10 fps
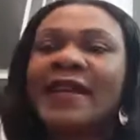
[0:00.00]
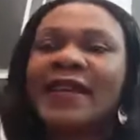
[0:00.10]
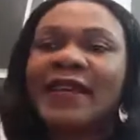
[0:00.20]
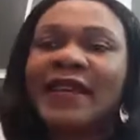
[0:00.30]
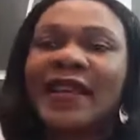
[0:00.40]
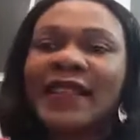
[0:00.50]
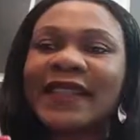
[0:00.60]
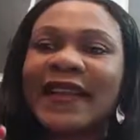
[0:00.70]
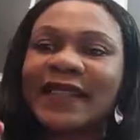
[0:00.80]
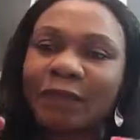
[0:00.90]

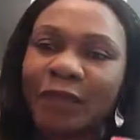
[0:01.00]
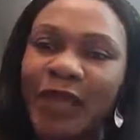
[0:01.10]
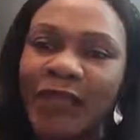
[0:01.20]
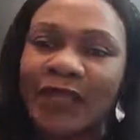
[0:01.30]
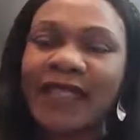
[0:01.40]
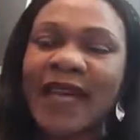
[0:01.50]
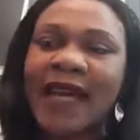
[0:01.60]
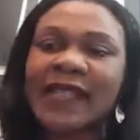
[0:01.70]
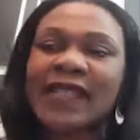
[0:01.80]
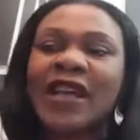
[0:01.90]
That builds
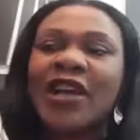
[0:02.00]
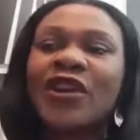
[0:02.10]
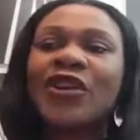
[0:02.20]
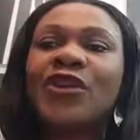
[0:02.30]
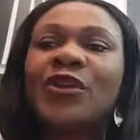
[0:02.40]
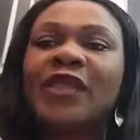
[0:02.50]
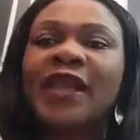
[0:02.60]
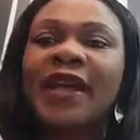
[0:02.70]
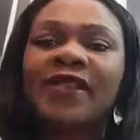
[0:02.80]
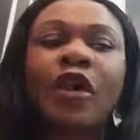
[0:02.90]
that, sense